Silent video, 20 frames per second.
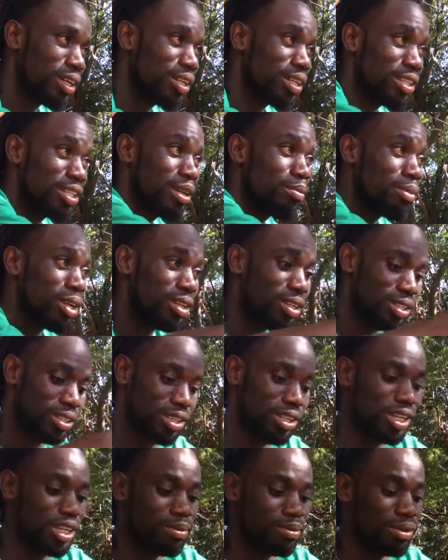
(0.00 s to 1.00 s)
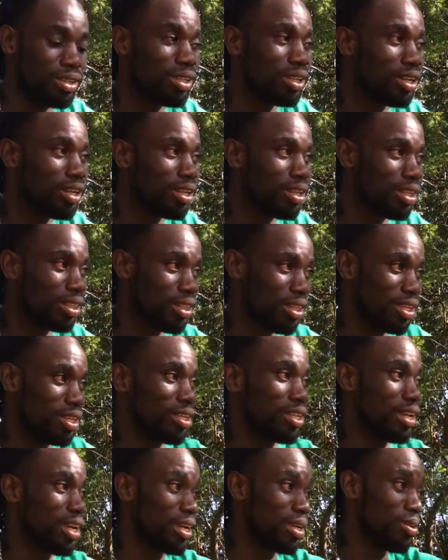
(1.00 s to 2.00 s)
Yeah, the Germans come here,
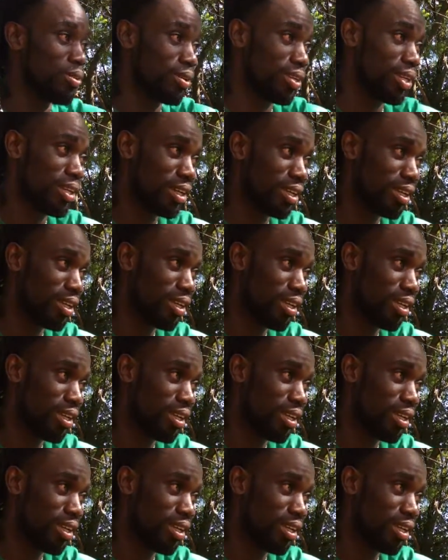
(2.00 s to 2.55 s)
then I go there.